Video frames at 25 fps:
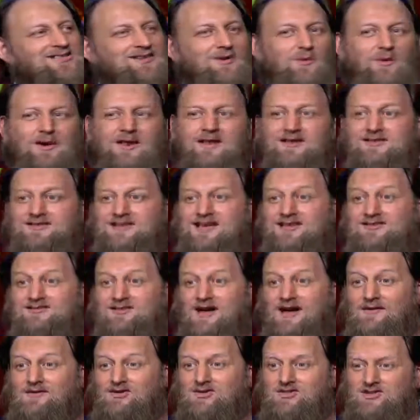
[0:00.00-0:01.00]
someone else has to
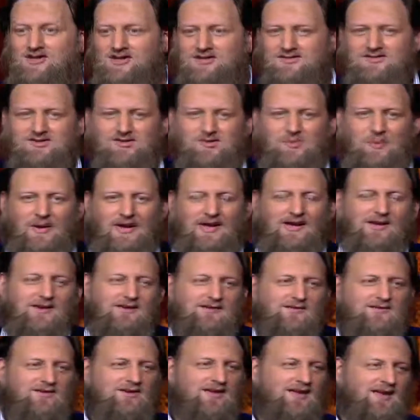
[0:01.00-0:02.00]
have a chance to speak,
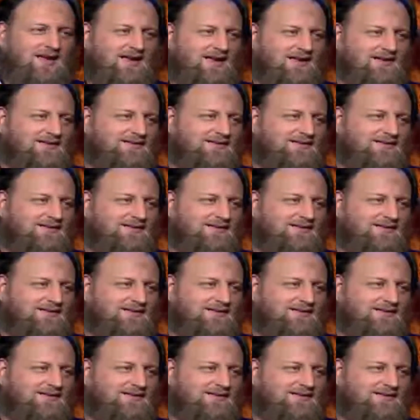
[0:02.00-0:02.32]
okay?